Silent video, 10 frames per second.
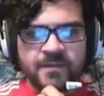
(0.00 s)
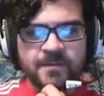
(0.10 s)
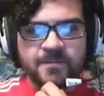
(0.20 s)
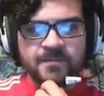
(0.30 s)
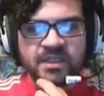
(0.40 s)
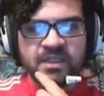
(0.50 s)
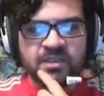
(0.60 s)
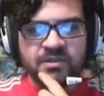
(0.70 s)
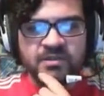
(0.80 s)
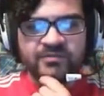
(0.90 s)
The
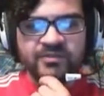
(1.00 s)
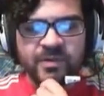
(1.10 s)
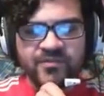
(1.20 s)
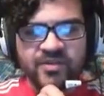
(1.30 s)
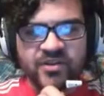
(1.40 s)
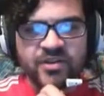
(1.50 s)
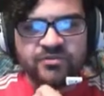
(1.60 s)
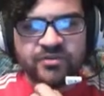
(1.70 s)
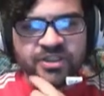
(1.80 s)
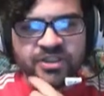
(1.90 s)
likelihood of him having a third
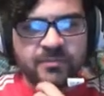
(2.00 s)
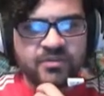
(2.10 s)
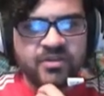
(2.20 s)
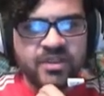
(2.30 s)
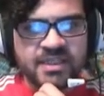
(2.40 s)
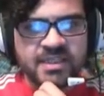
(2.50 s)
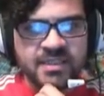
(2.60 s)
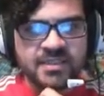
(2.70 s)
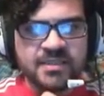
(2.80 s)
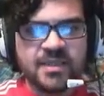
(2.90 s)
Crushing Hammer in his hand
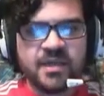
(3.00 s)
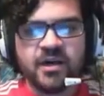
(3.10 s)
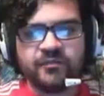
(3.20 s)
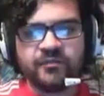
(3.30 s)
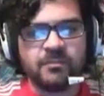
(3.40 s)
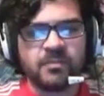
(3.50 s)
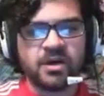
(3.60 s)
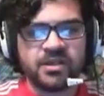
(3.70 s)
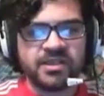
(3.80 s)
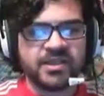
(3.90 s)
off that morning
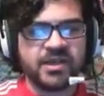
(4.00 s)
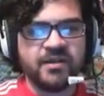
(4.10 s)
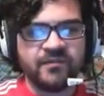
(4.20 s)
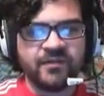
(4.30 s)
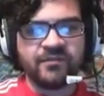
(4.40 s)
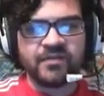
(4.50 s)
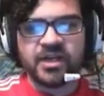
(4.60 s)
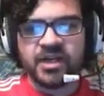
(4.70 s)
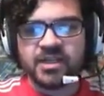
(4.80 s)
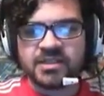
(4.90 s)
to 5
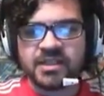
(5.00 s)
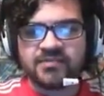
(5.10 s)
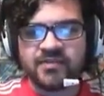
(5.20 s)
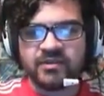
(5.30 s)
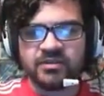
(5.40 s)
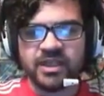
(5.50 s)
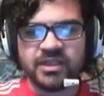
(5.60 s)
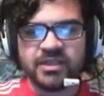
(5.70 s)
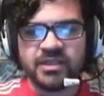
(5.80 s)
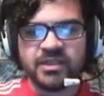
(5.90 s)
cards is very unlikely,